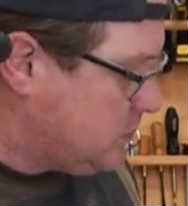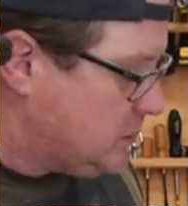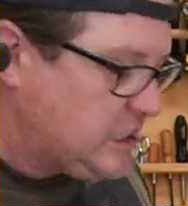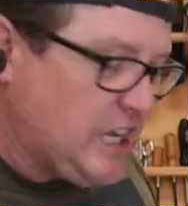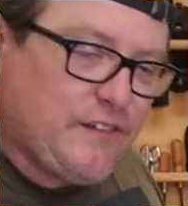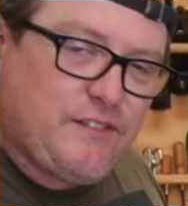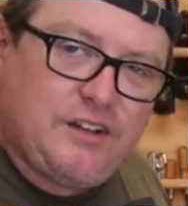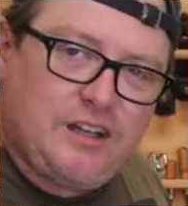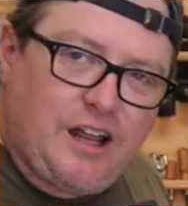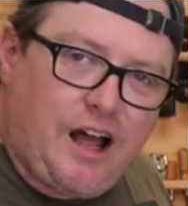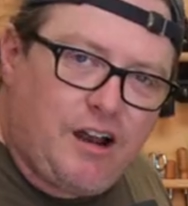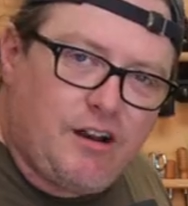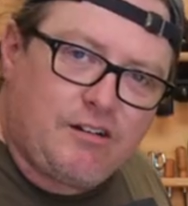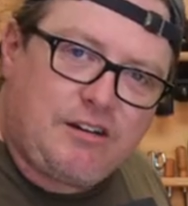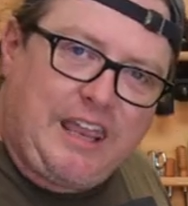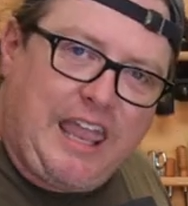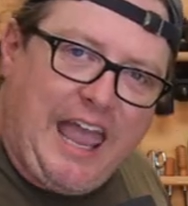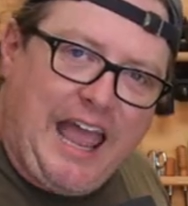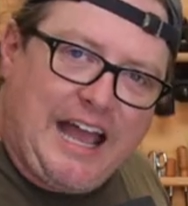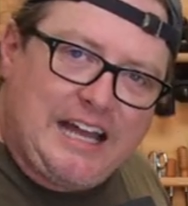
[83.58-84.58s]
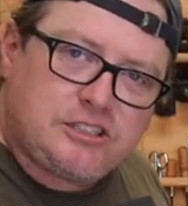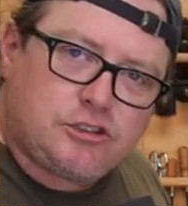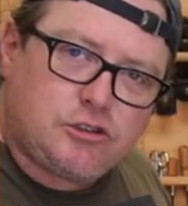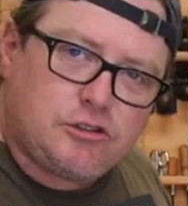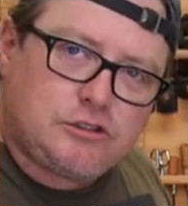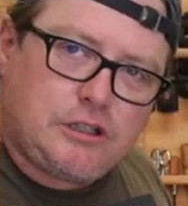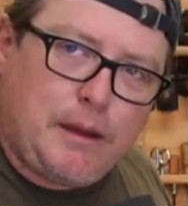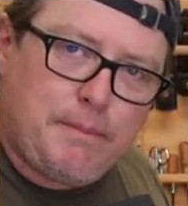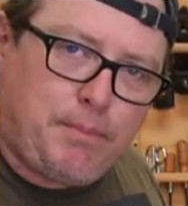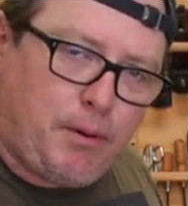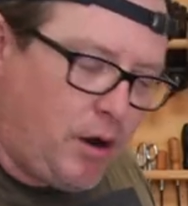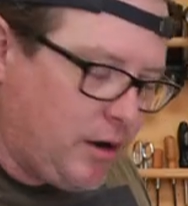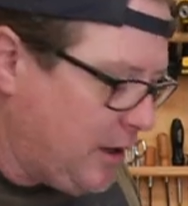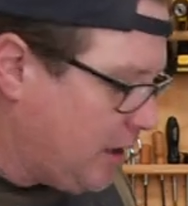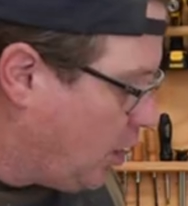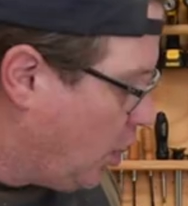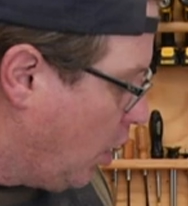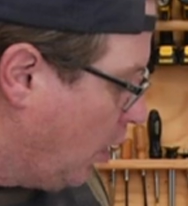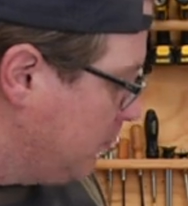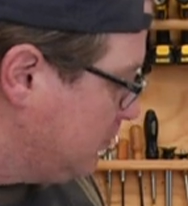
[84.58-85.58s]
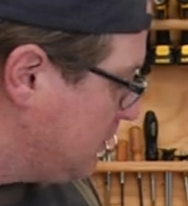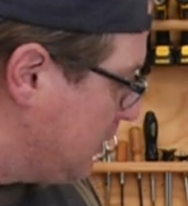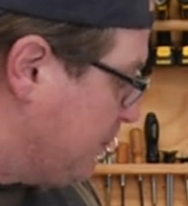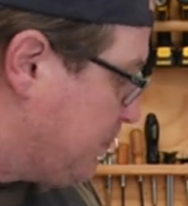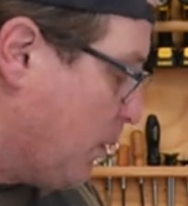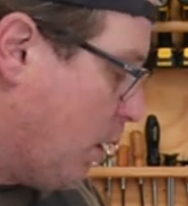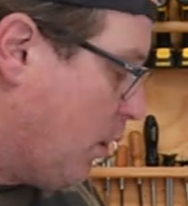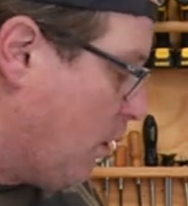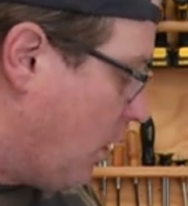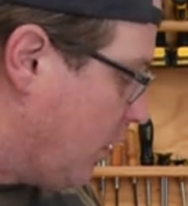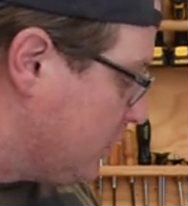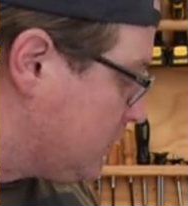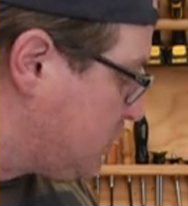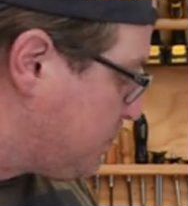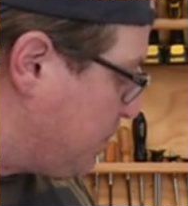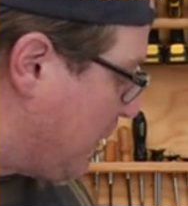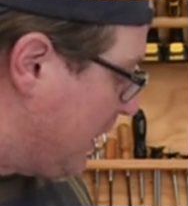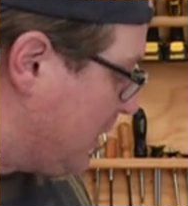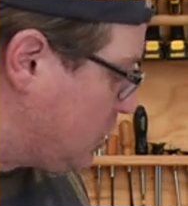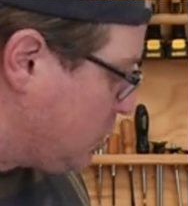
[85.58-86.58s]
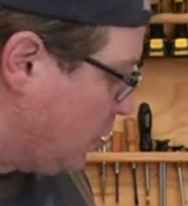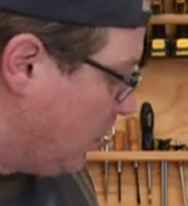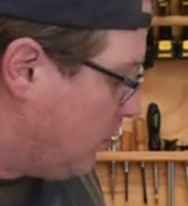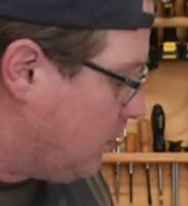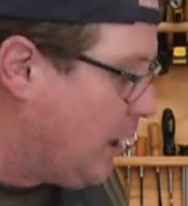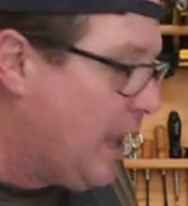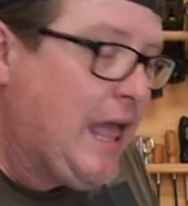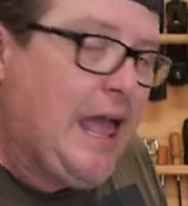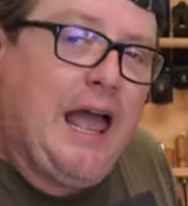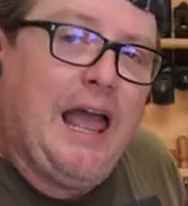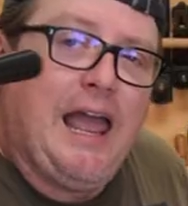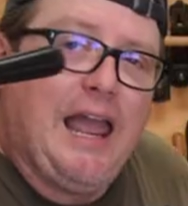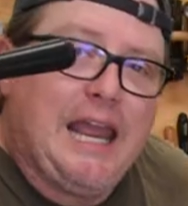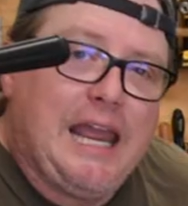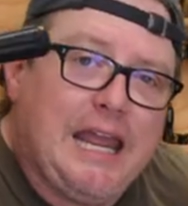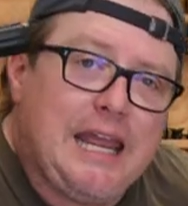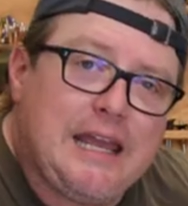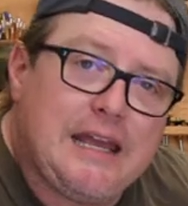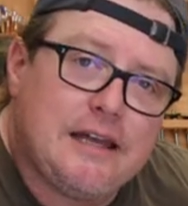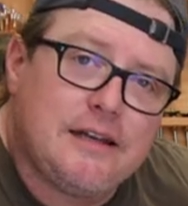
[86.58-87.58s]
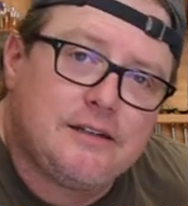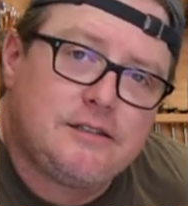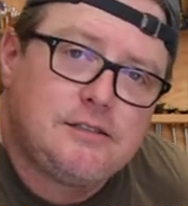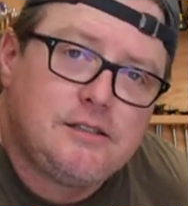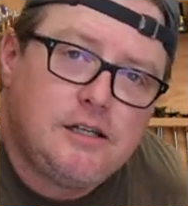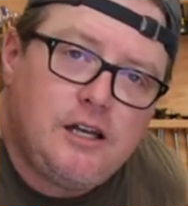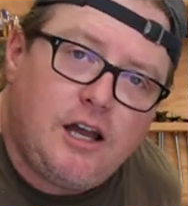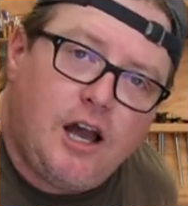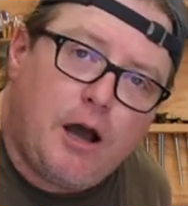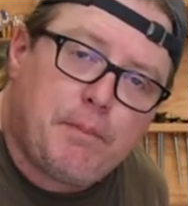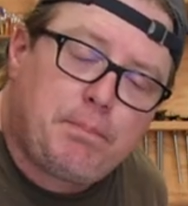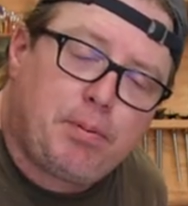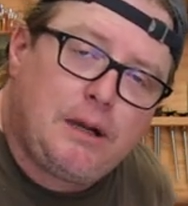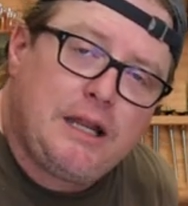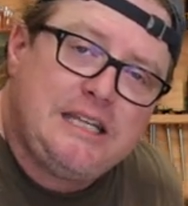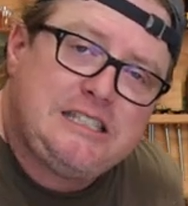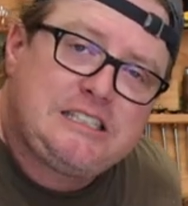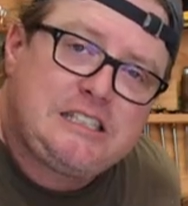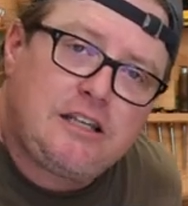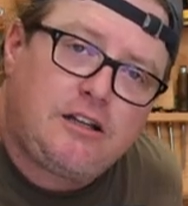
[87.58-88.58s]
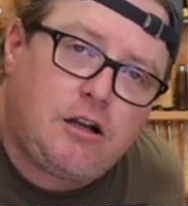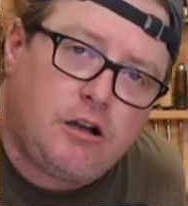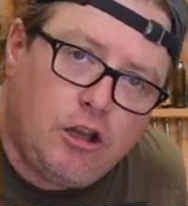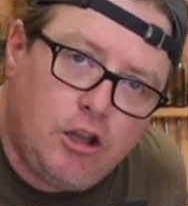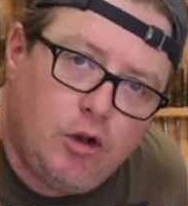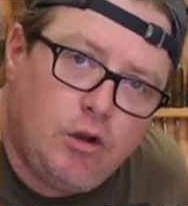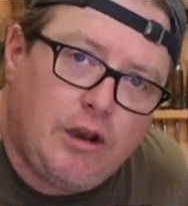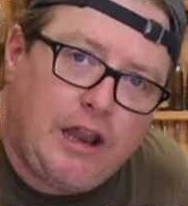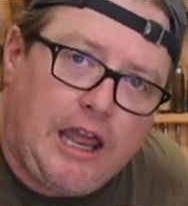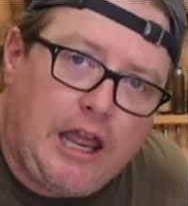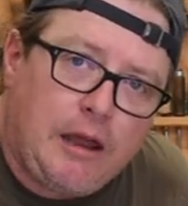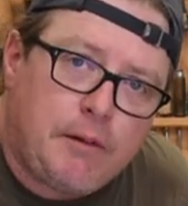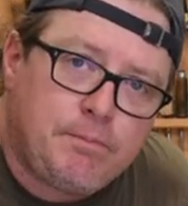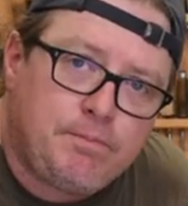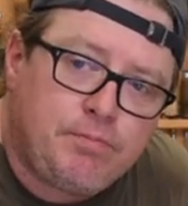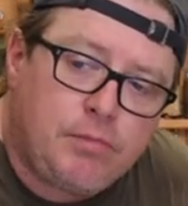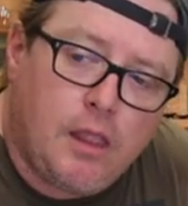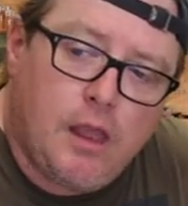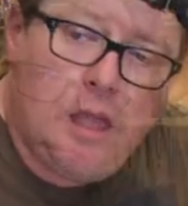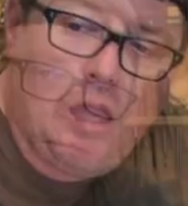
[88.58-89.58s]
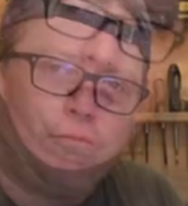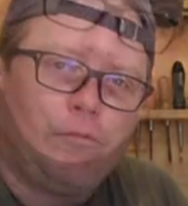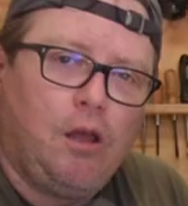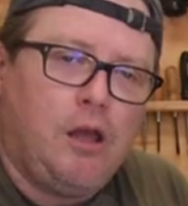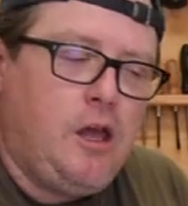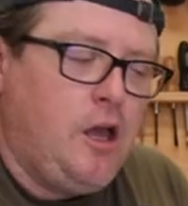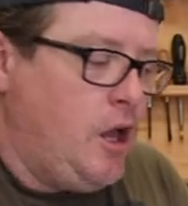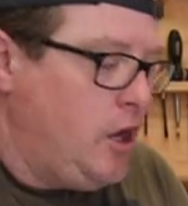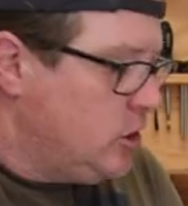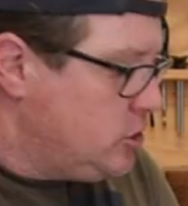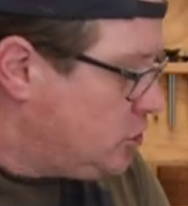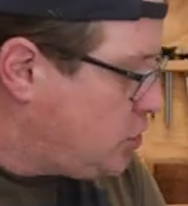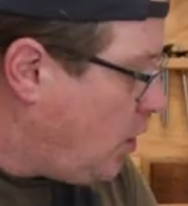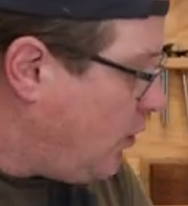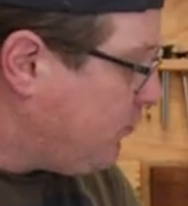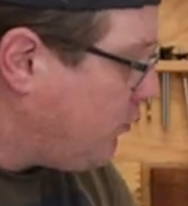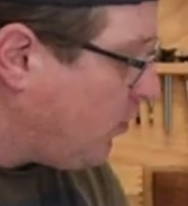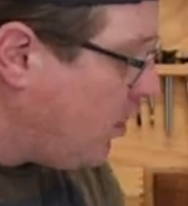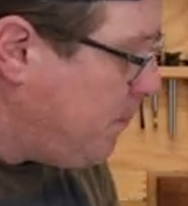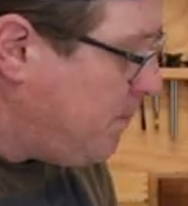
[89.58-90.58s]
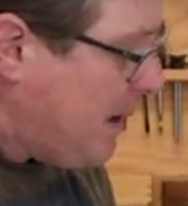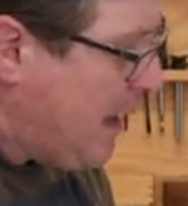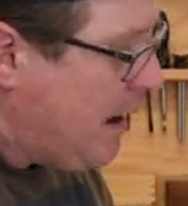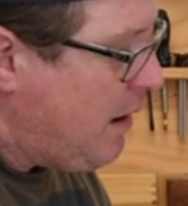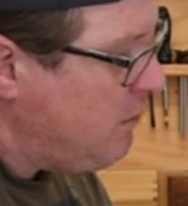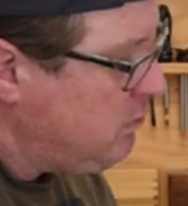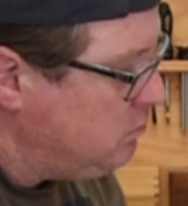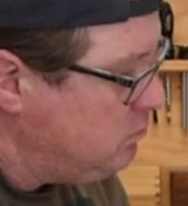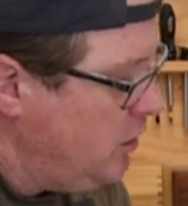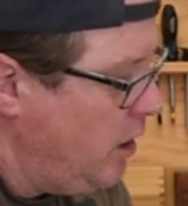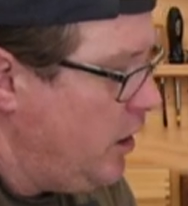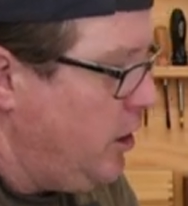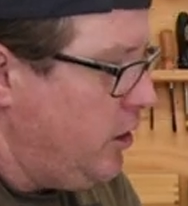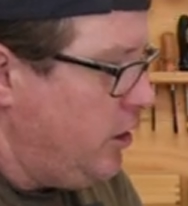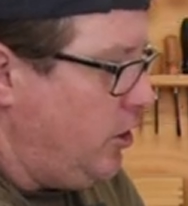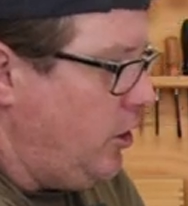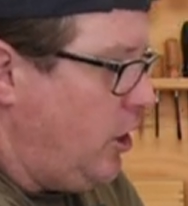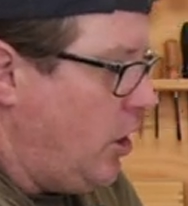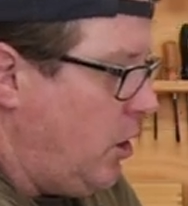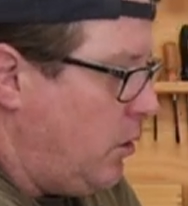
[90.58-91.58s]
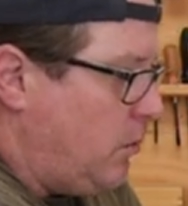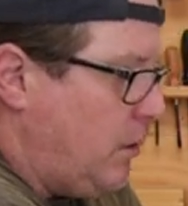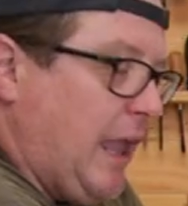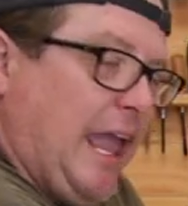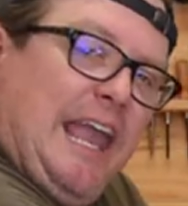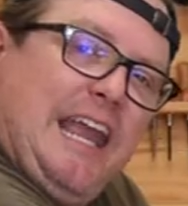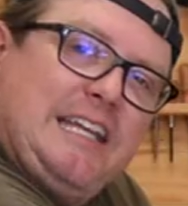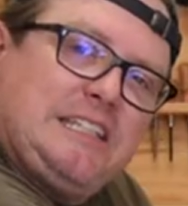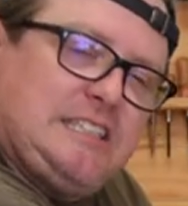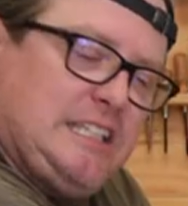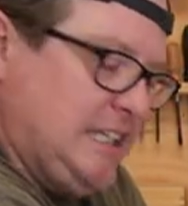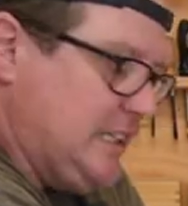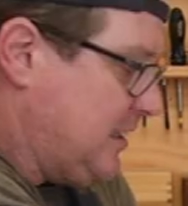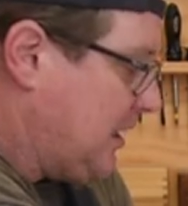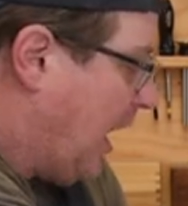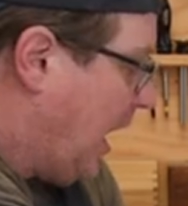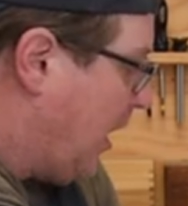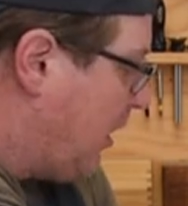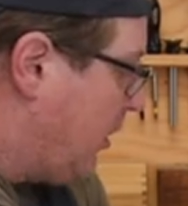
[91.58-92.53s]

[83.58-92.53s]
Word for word: $7 casters I bought at Home Depot on special, and a piece of Glulam. So for about, you know, $18,